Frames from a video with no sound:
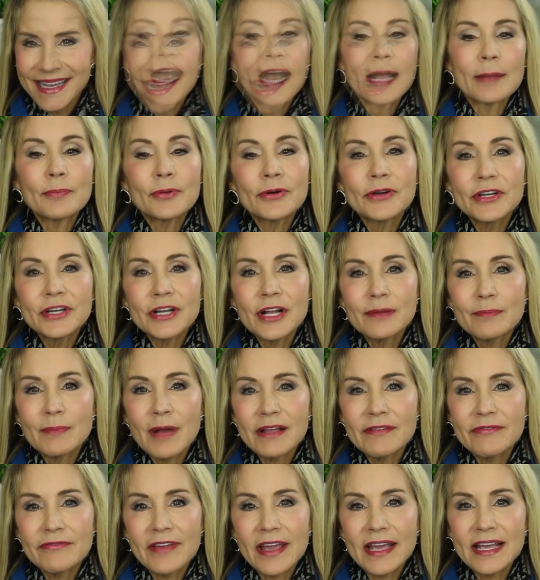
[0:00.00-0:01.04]
I put it on my
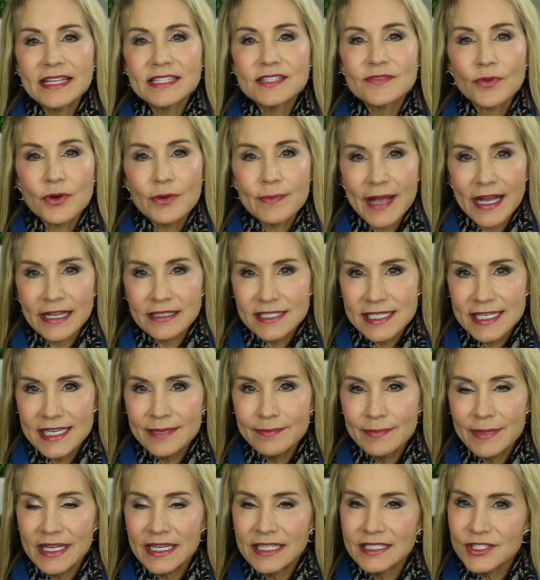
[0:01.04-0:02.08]
face for about
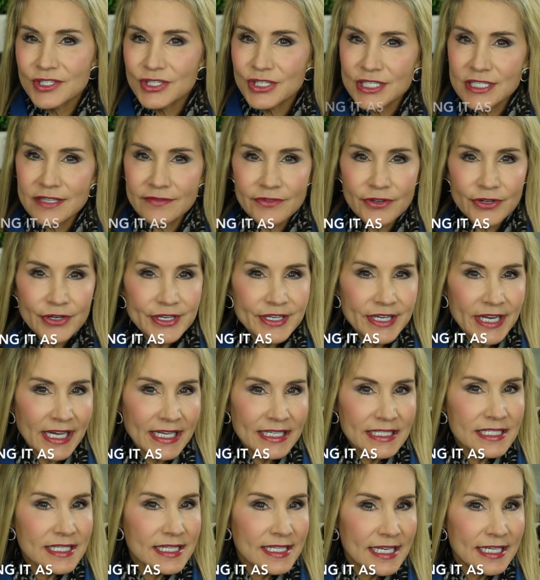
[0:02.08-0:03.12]
10 minutes, just a very
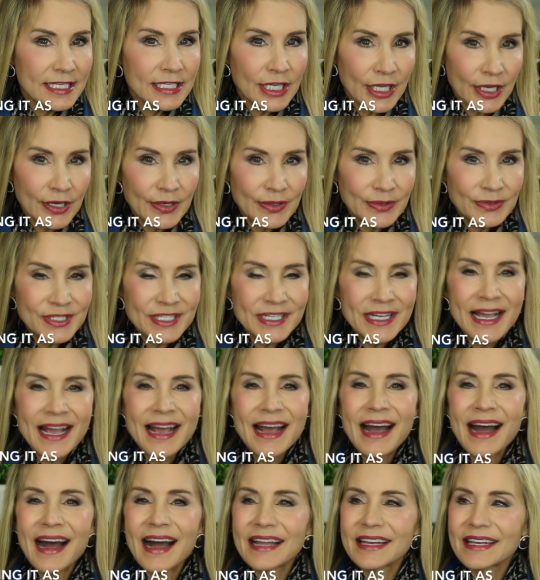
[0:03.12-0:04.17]
nice thin coat.
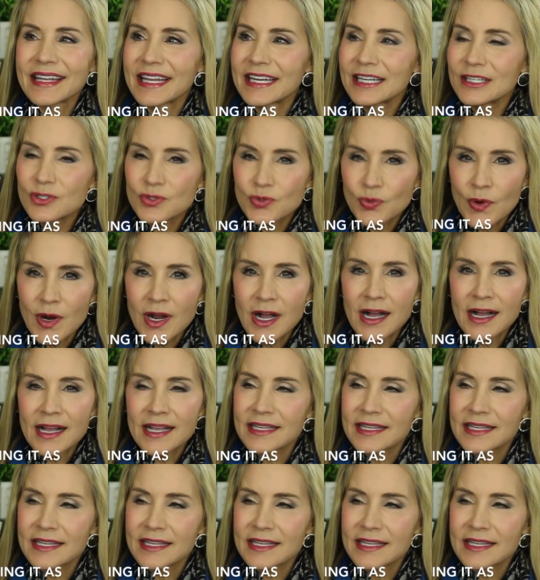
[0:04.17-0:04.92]
I let it dry.